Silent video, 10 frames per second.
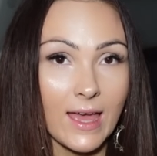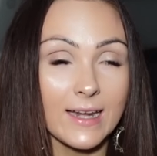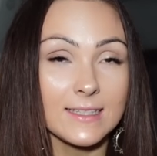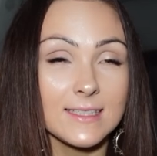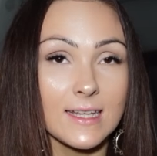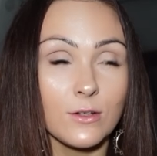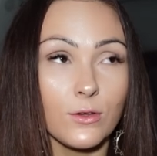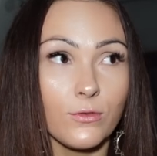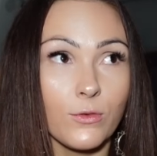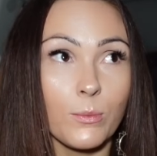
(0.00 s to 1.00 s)
And instead
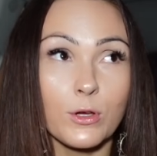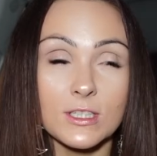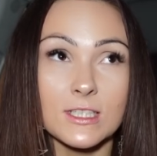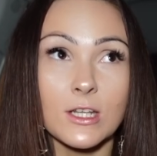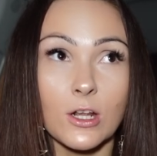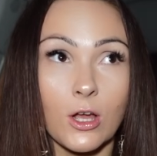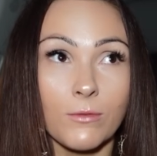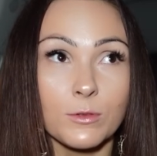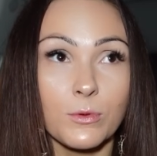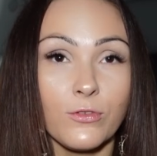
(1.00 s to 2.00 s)
of because it's an
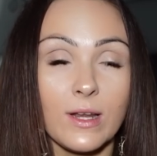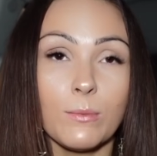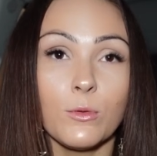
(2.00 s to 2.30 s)
uncomfortable feeling,